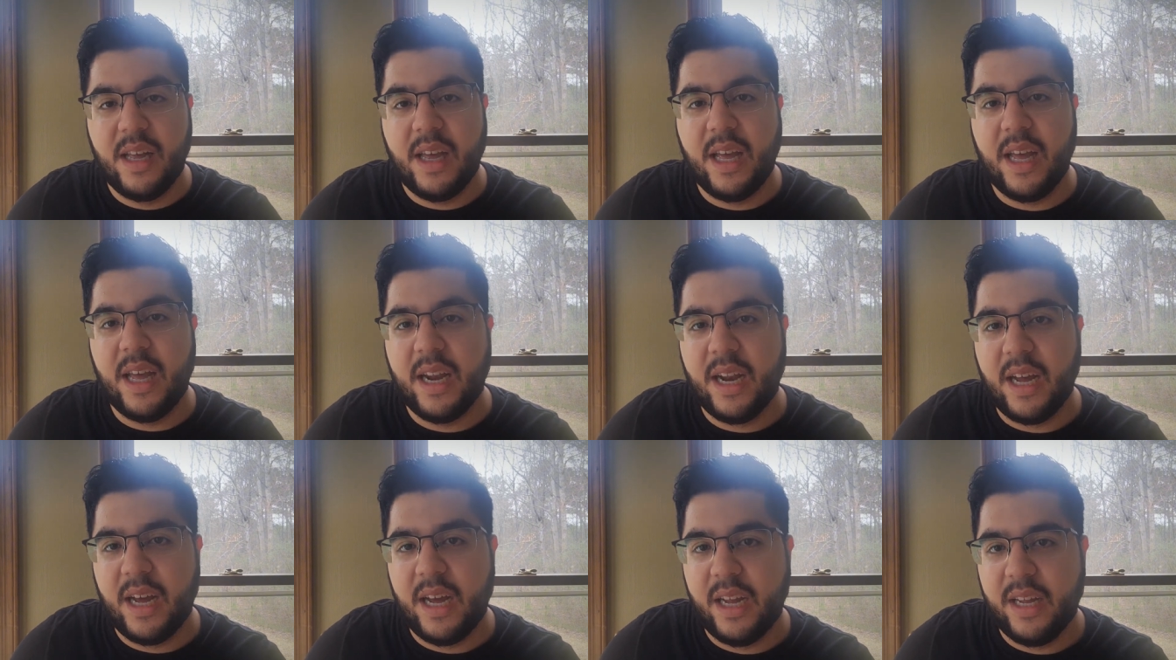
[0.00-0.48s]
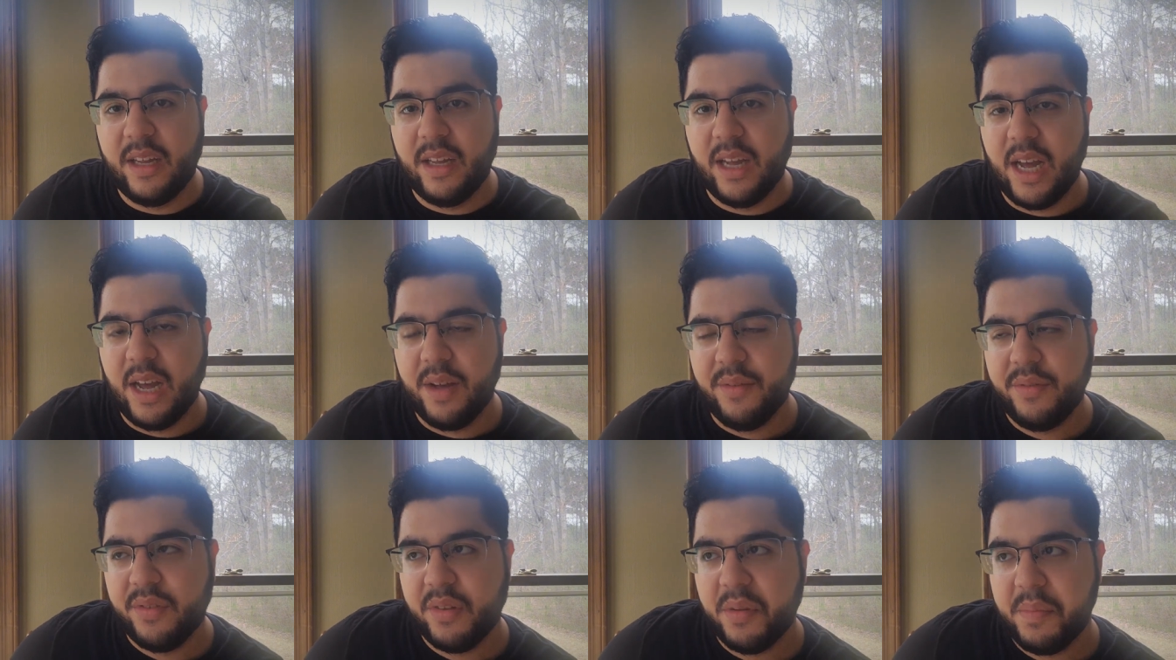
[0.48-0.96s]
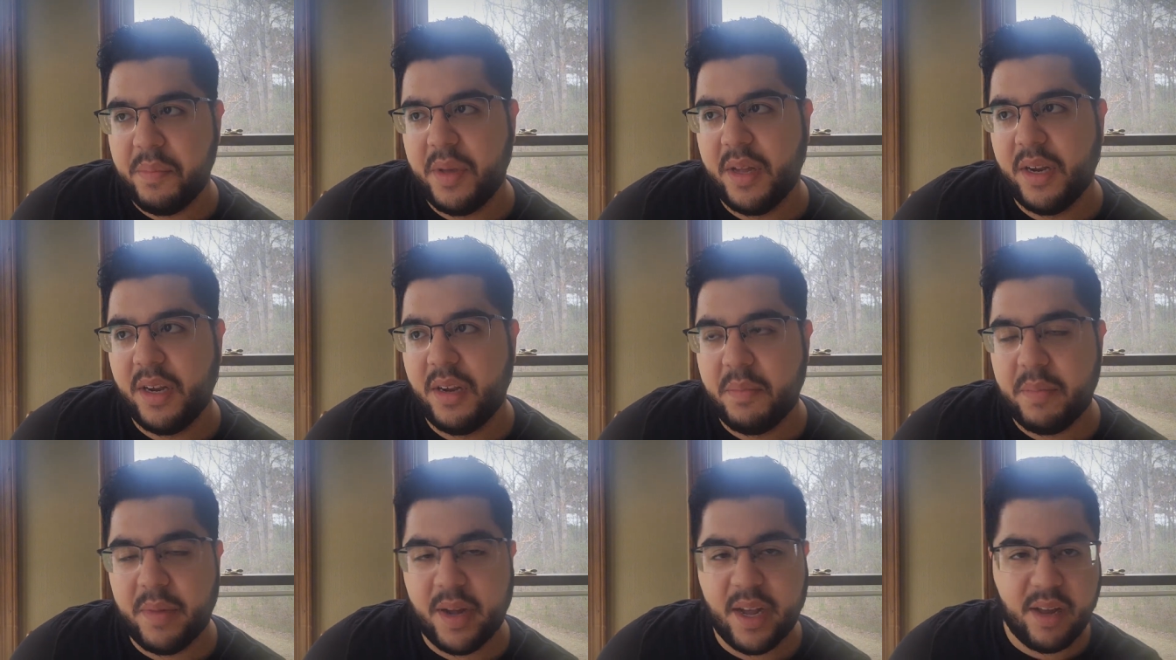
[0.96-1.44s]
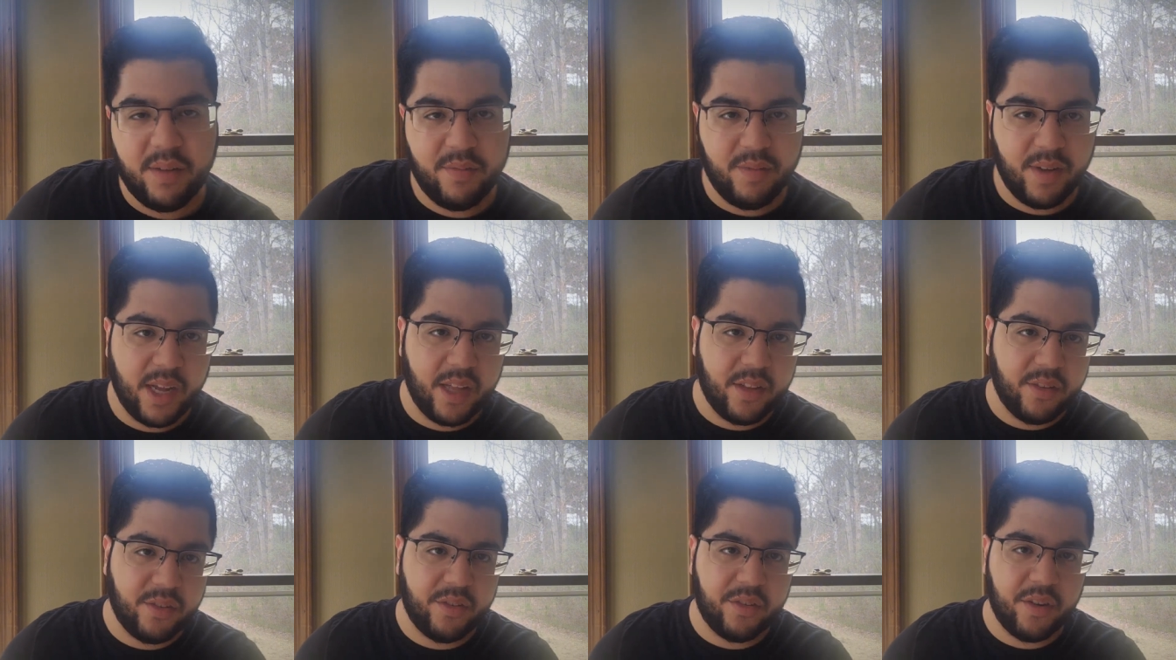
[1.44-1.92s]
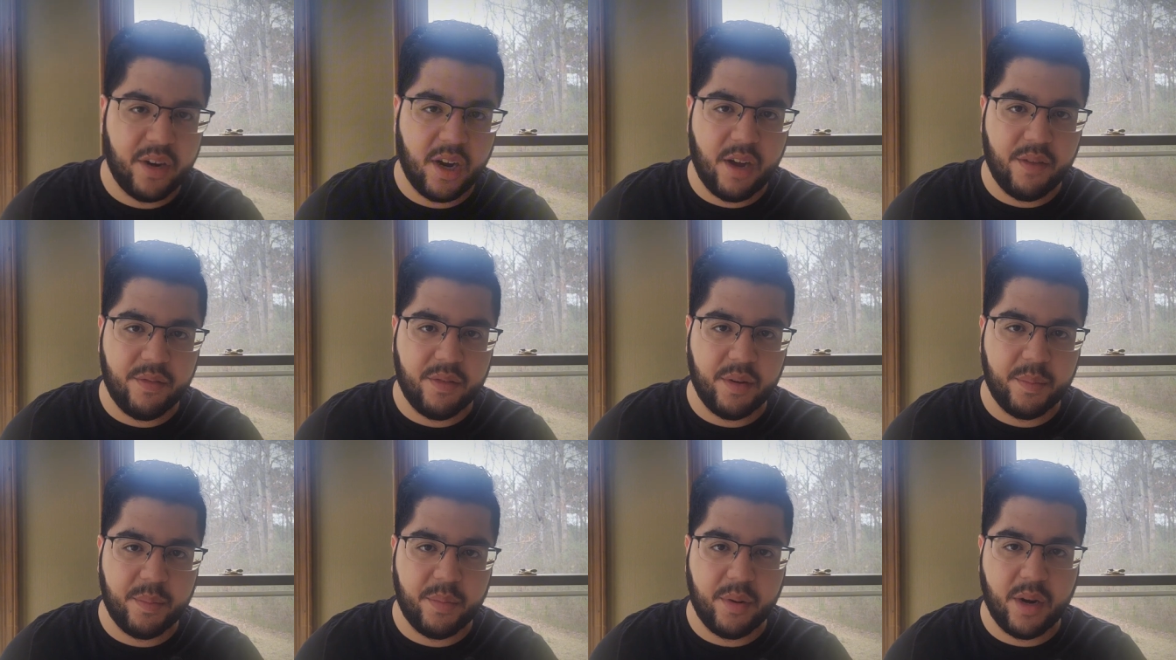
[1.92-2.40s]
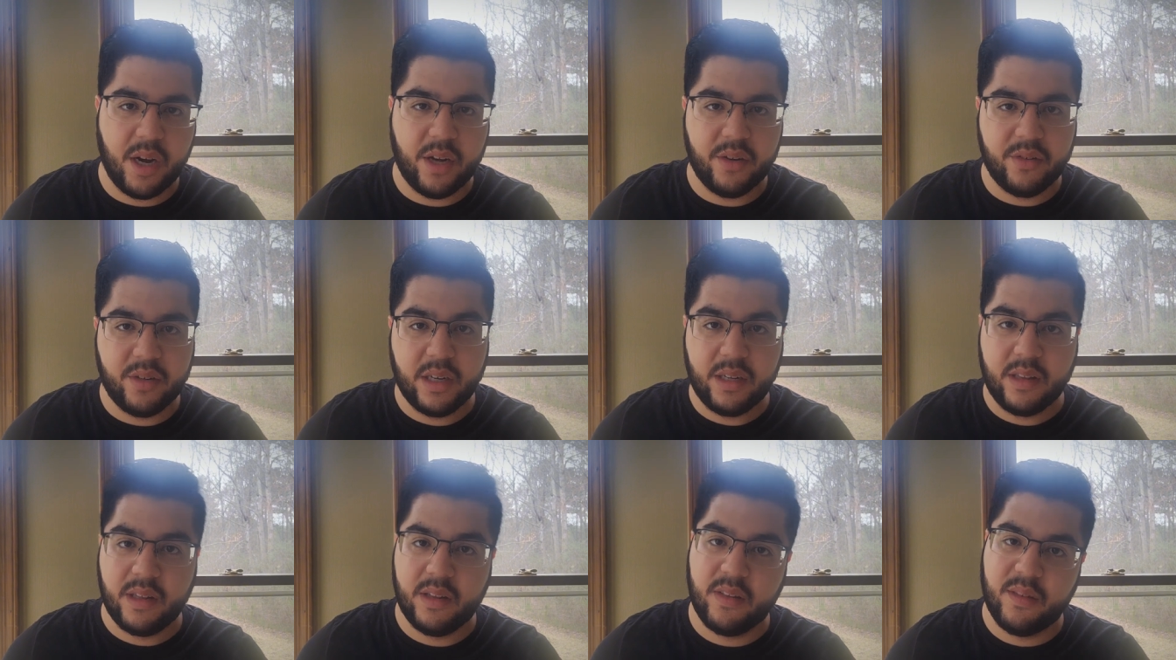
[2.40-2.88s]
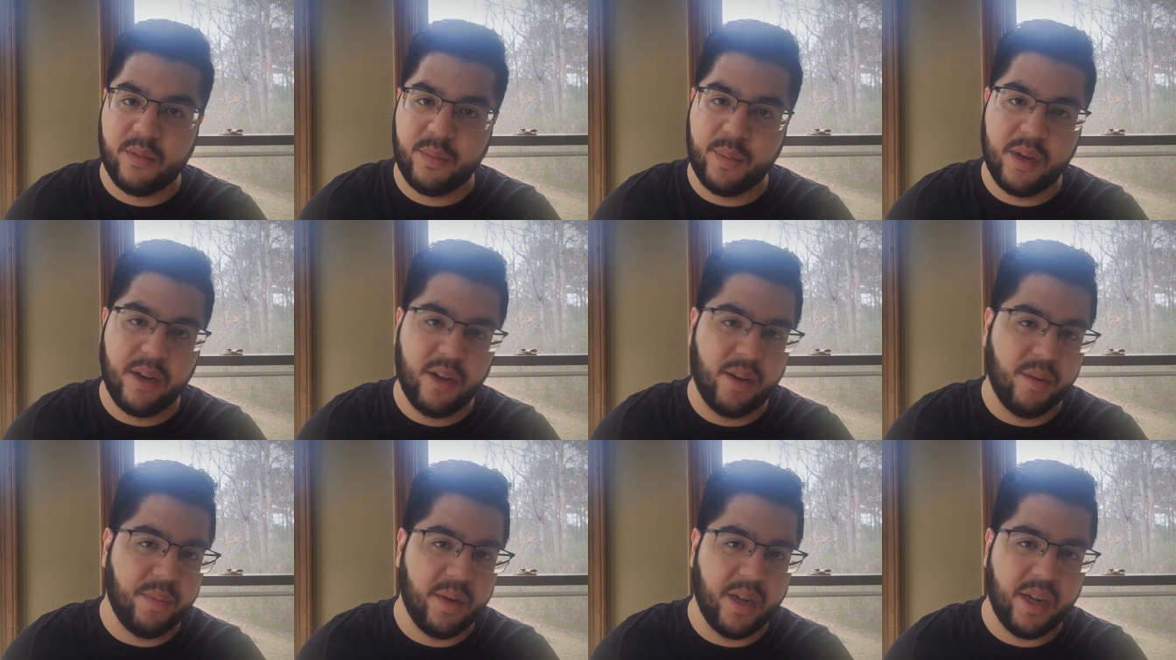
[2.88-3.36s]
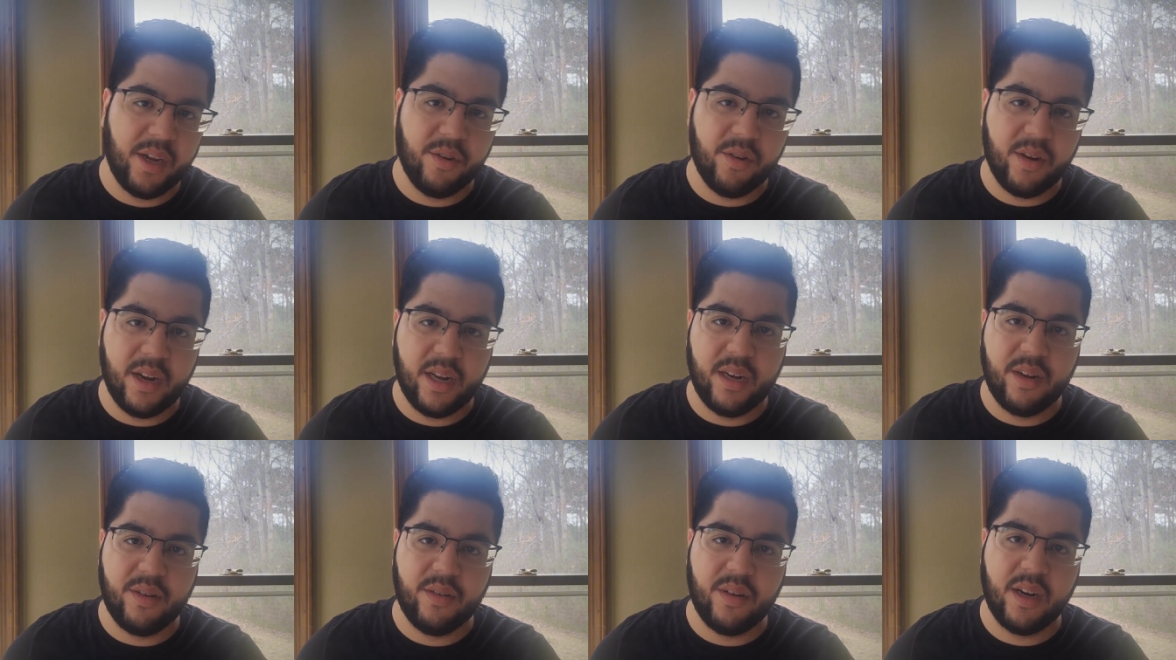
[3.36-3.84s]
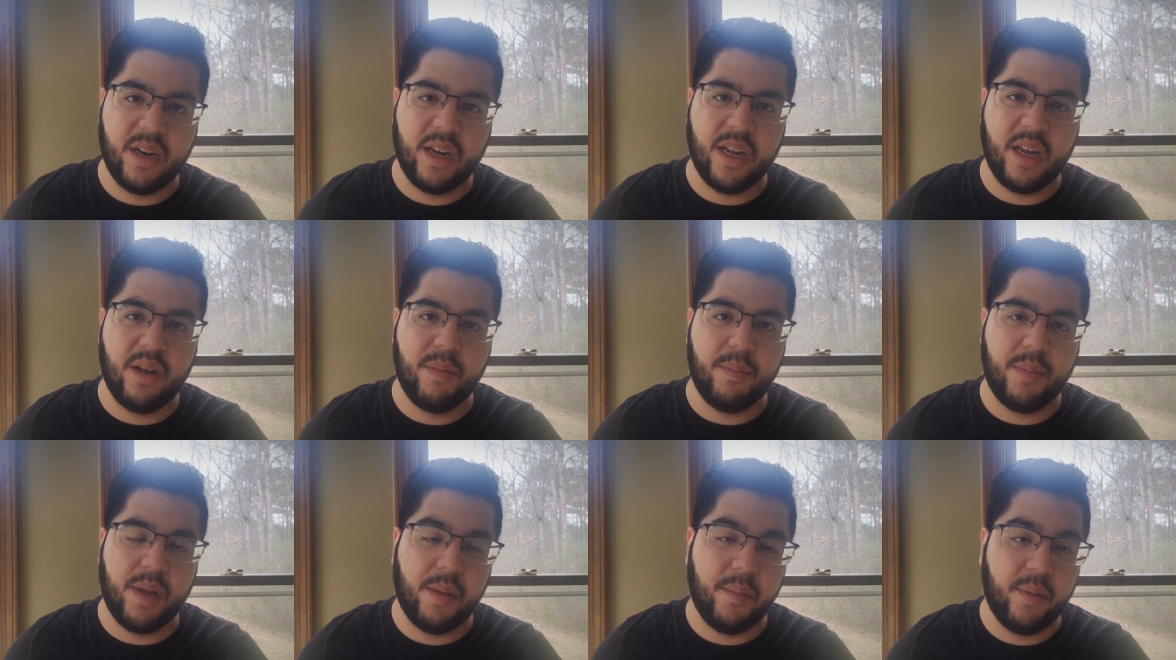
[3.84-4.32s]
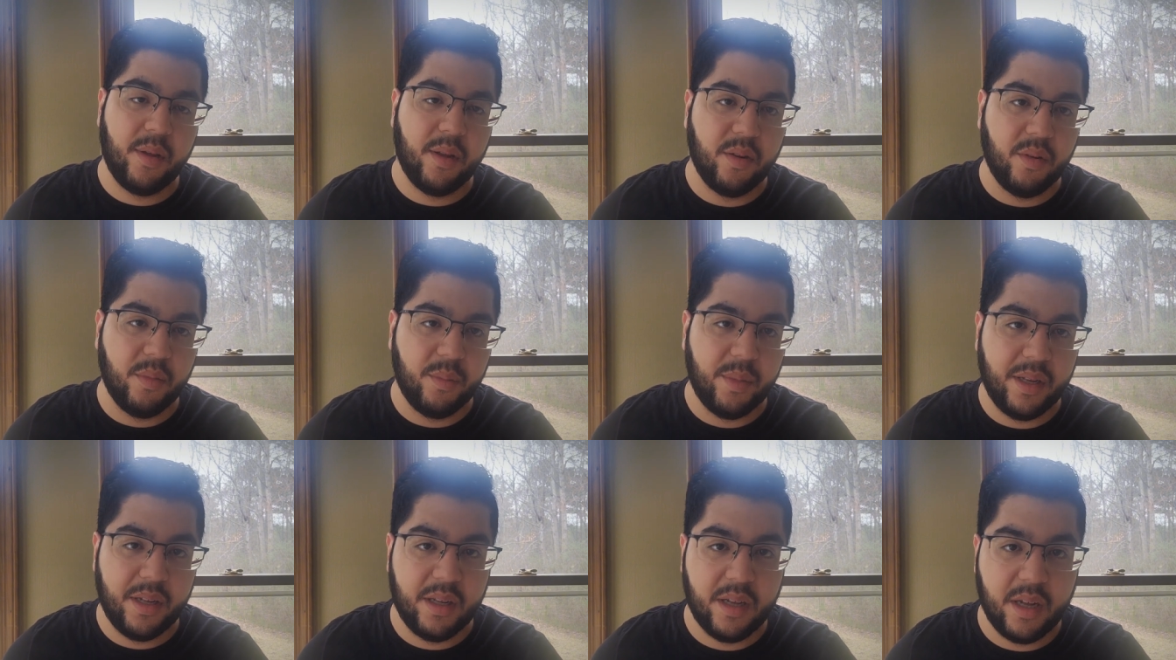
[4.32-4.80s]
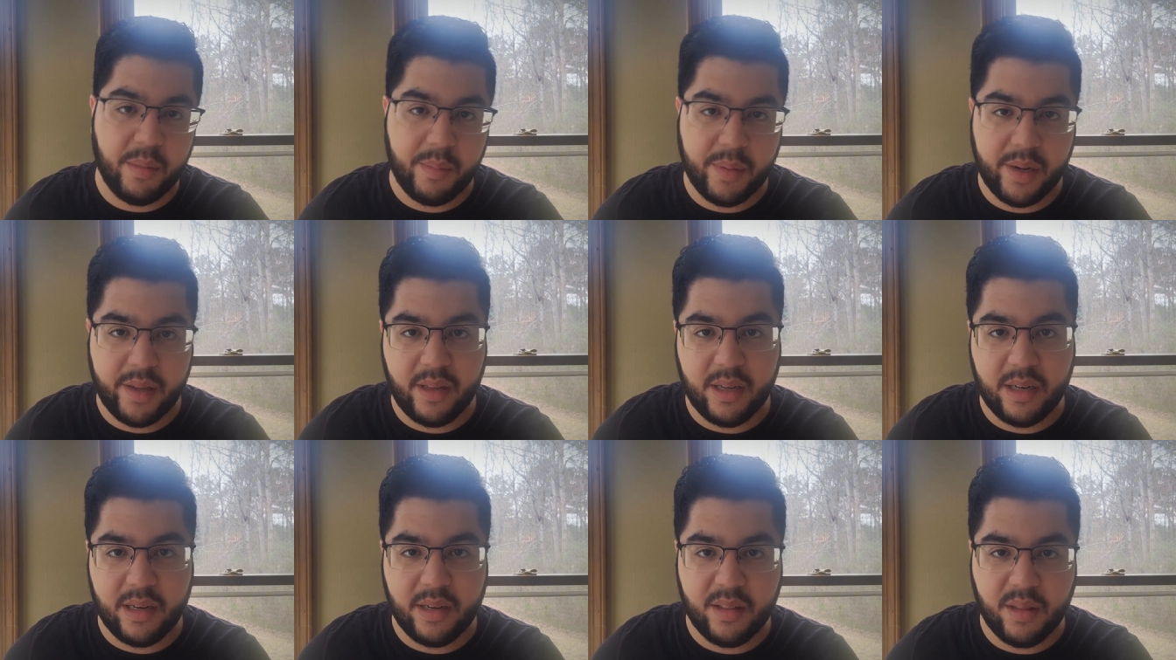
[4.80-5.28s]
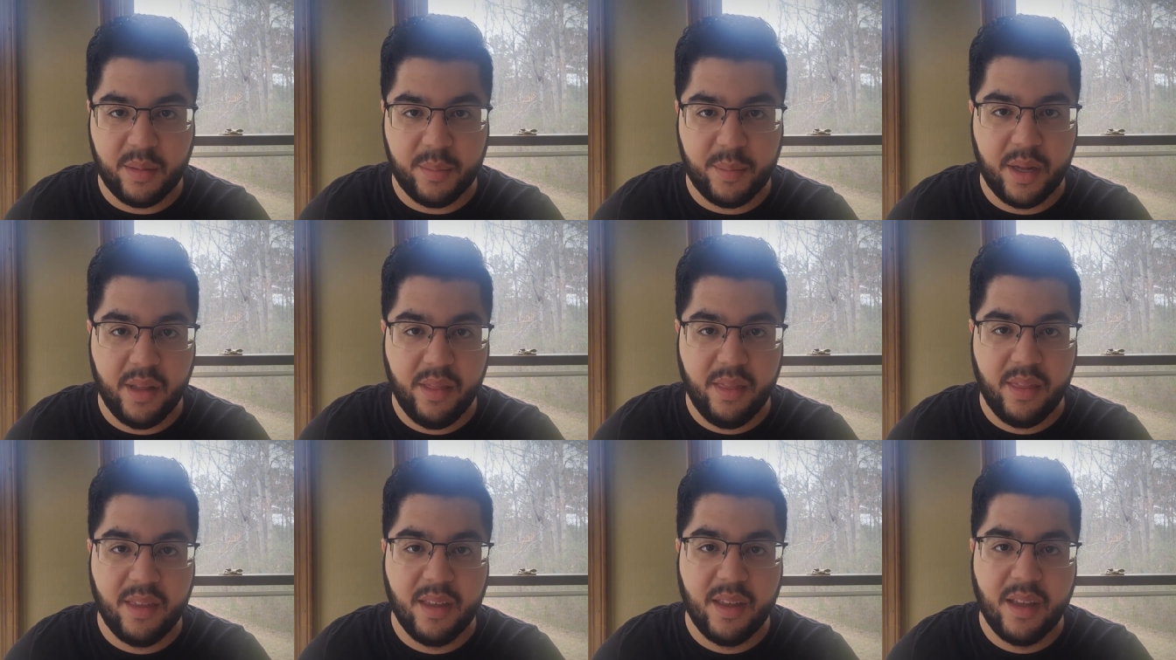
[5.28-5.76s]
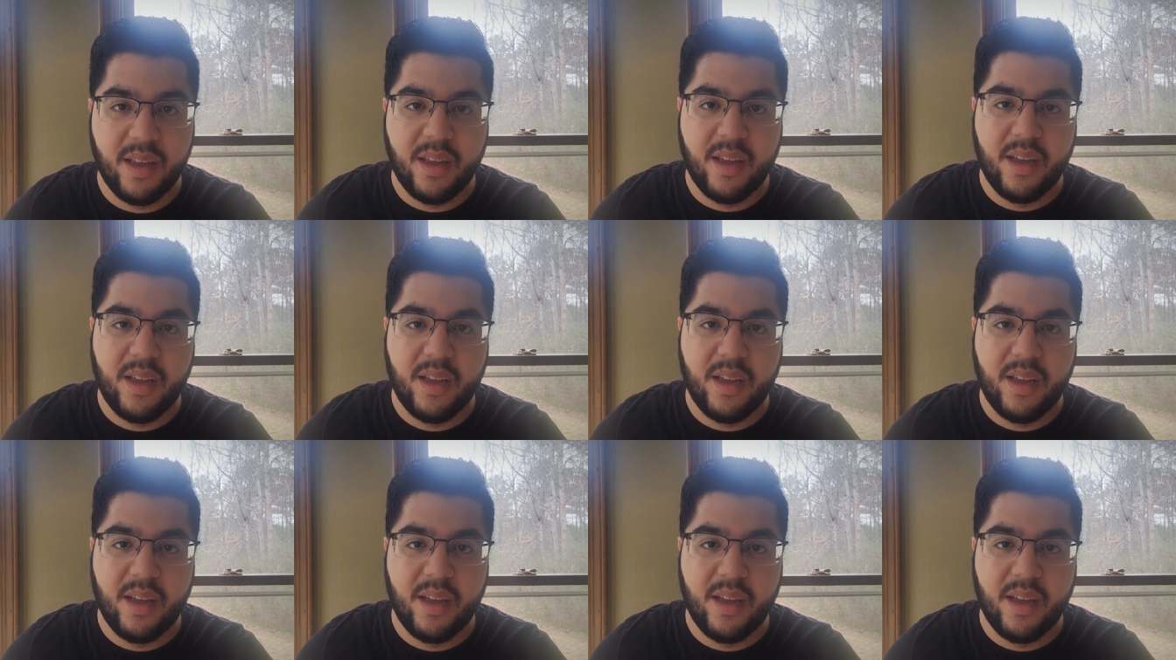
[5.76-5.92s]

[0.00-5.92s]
And I have submitted my advanced Java project. It's being, being graded right now, and maybe it'll be done by the end of the month.